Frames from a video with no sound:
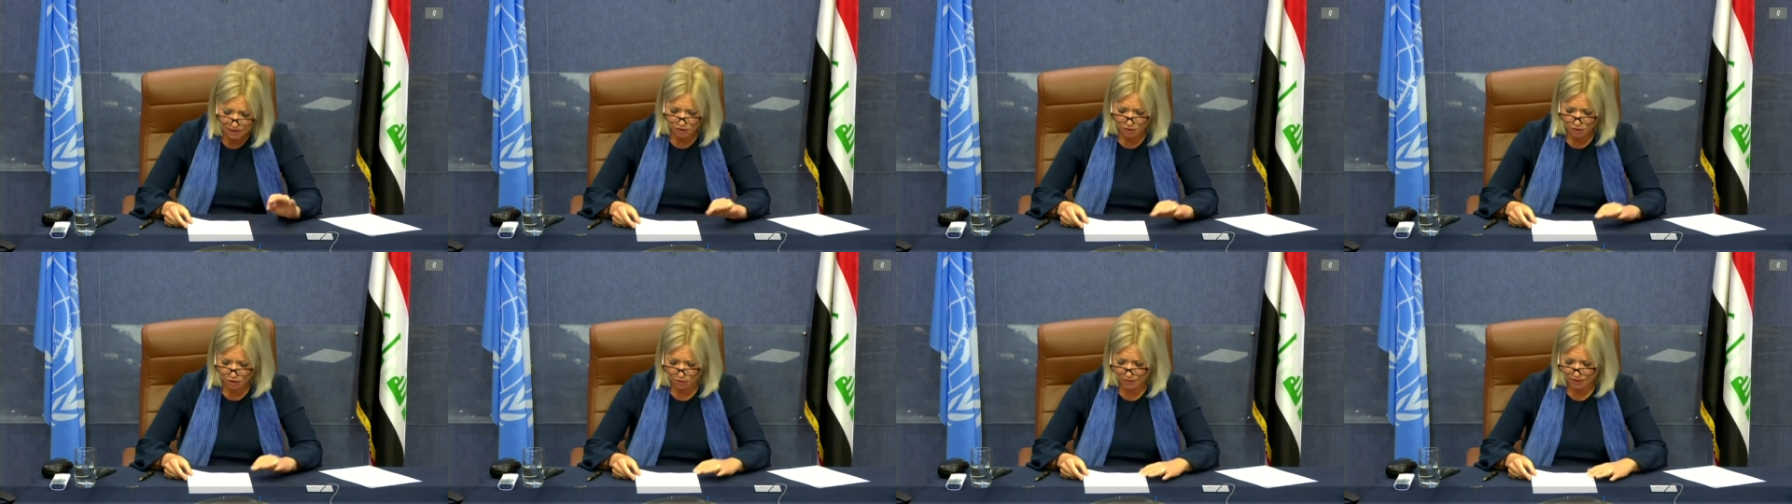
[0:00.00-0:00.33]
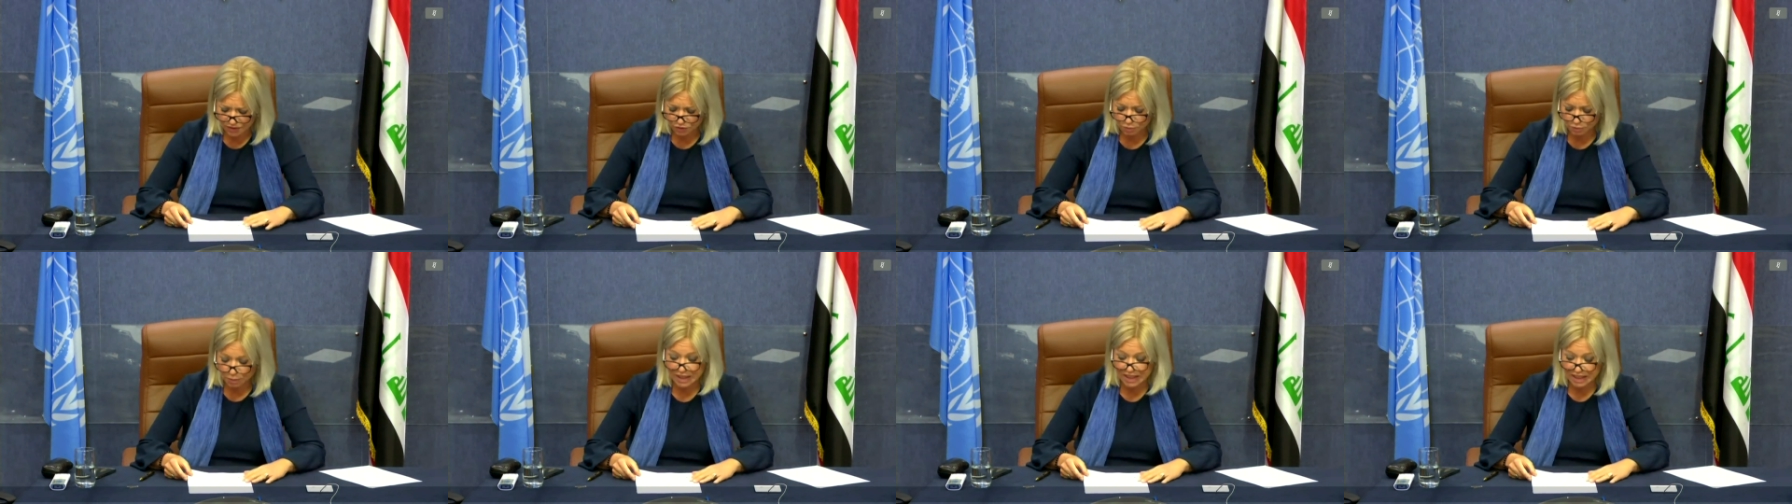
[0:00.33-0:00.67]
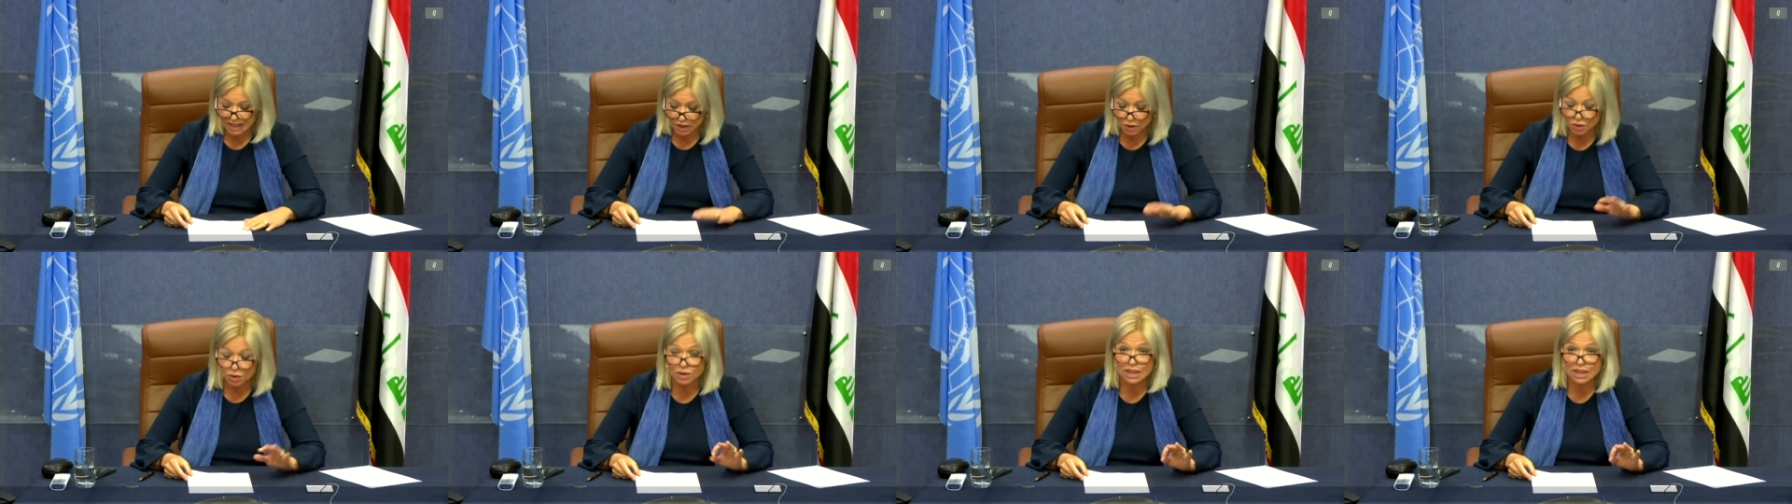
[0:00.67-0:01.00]
encouraged by
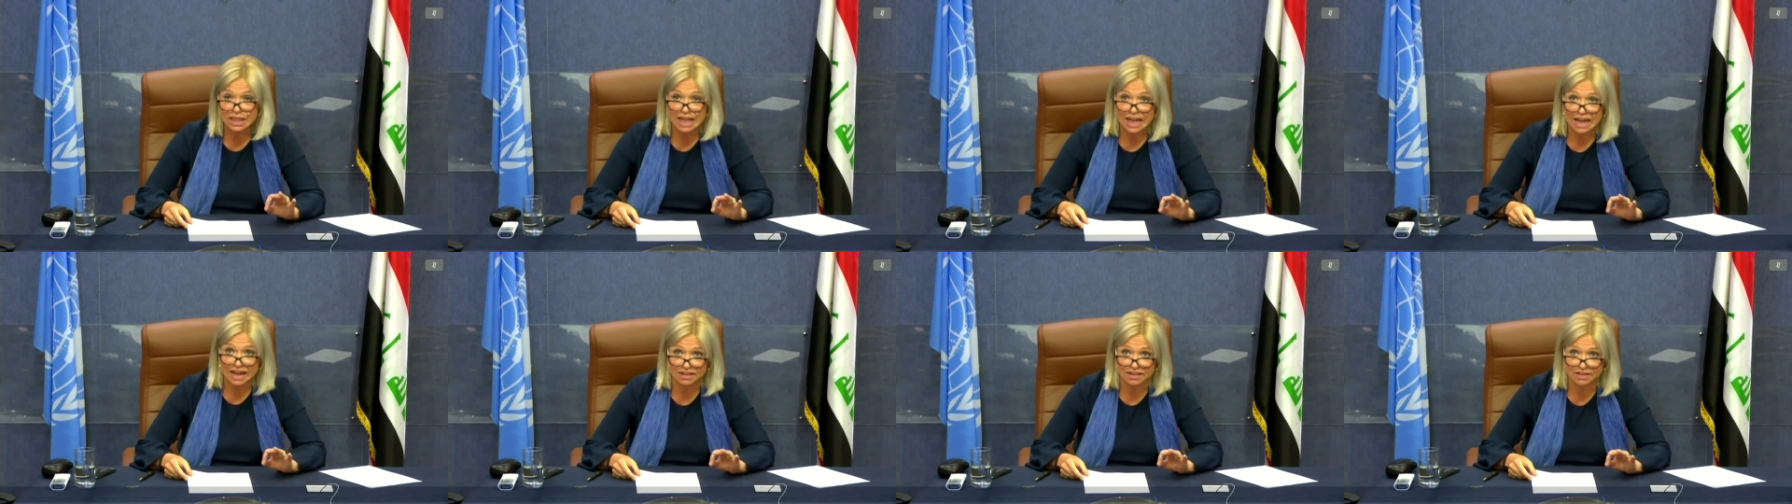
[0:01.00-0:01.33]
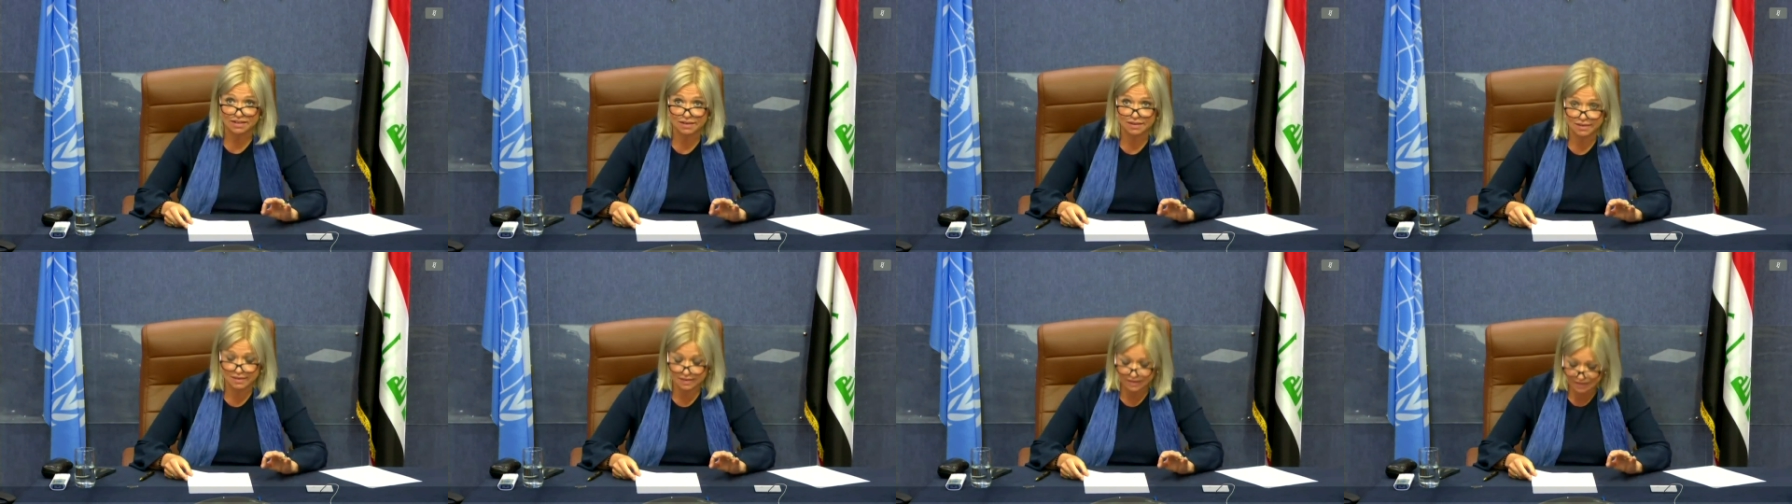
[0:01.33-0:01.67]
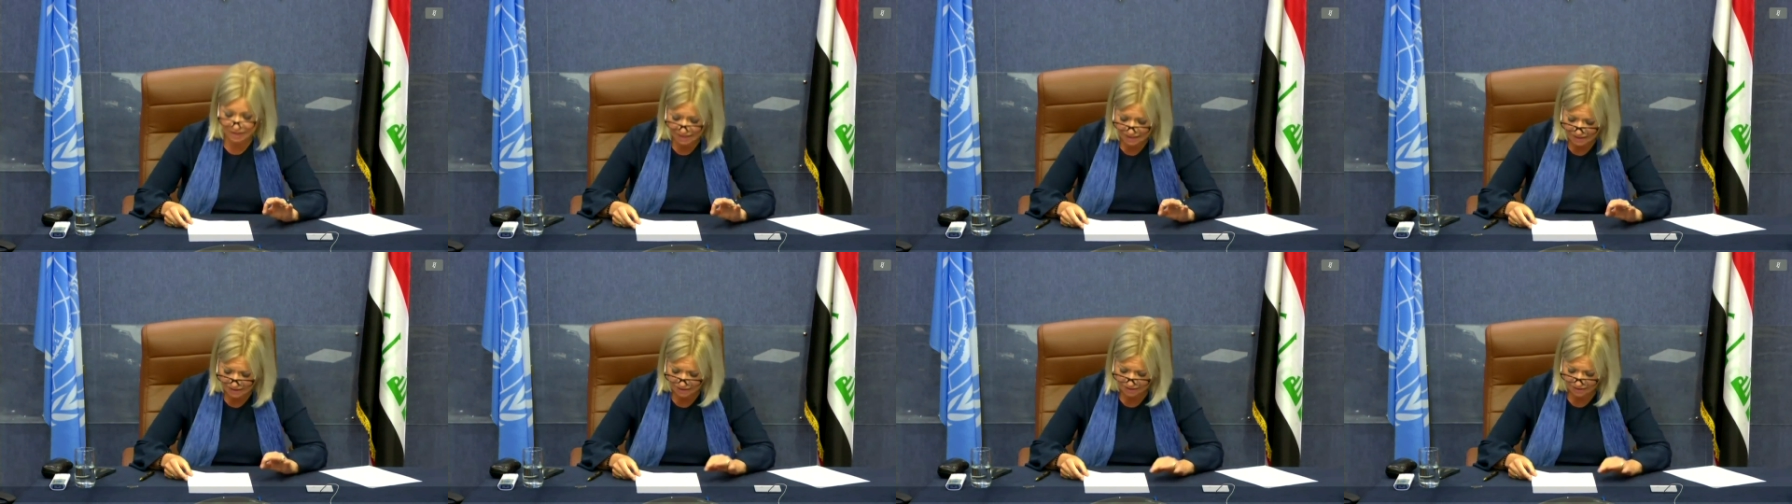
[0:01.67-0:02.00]
the early actions
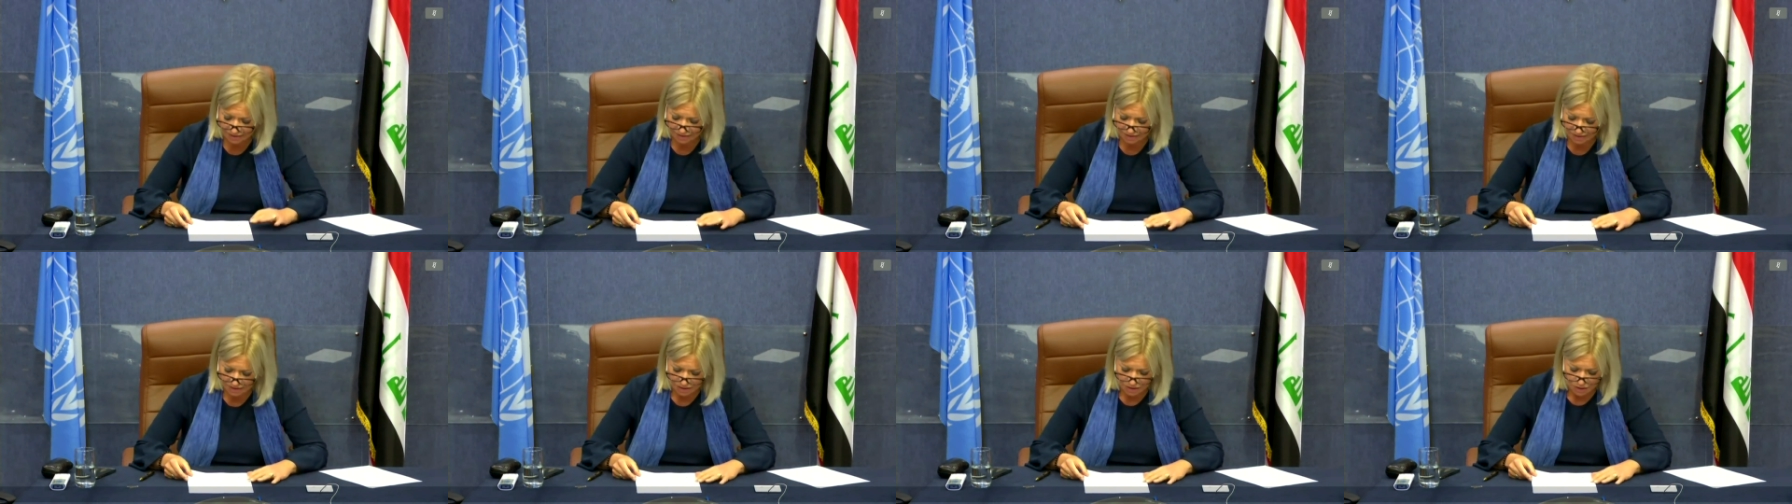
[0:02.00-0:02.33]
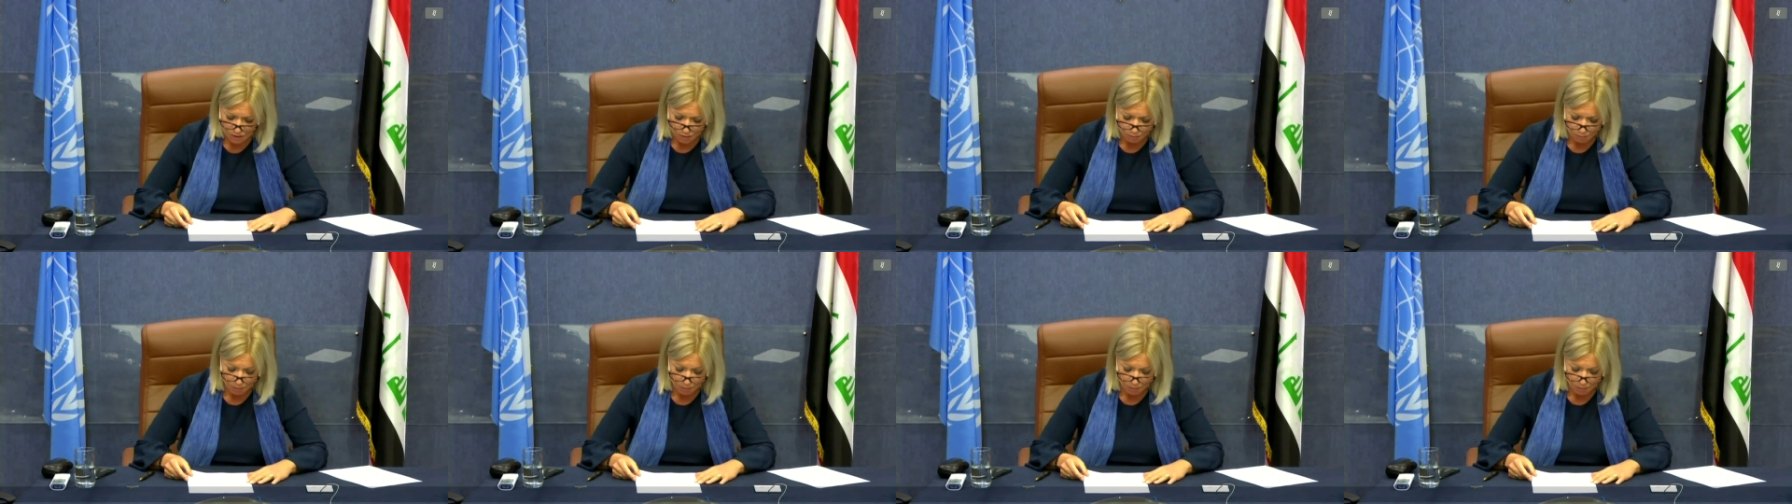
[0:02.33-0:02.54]
taken